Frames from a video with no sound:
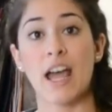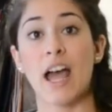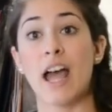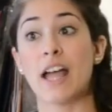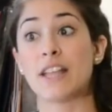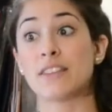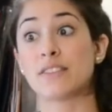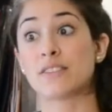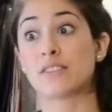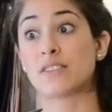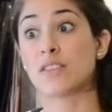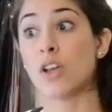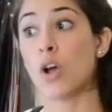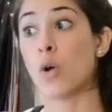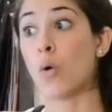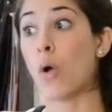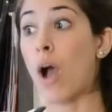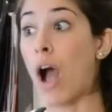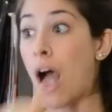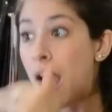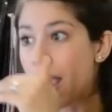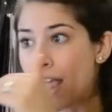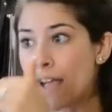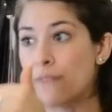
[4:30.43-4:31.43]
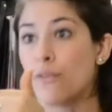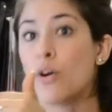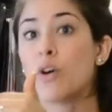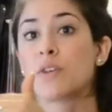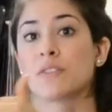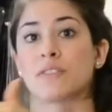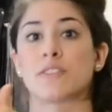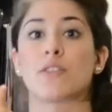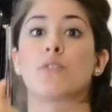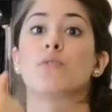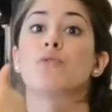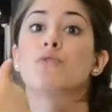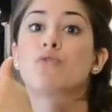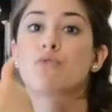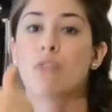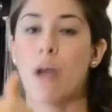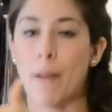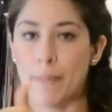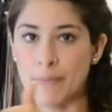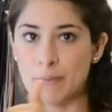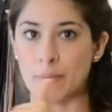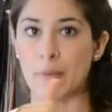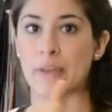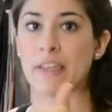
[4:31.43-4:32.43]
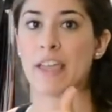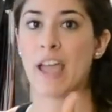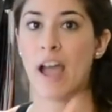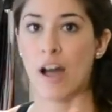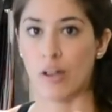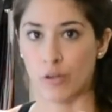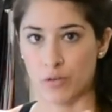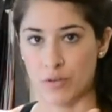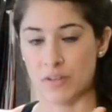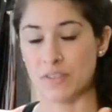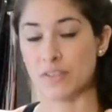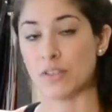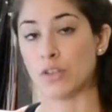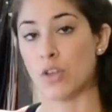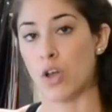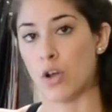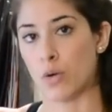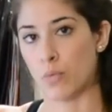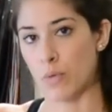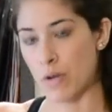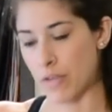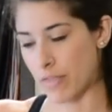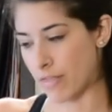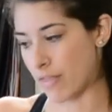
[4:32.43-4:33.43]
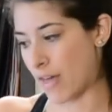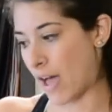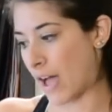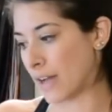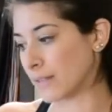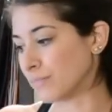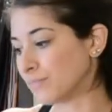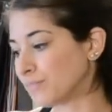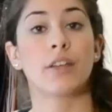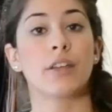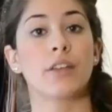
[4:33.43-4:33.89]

and so I have also dropped my calories along with that.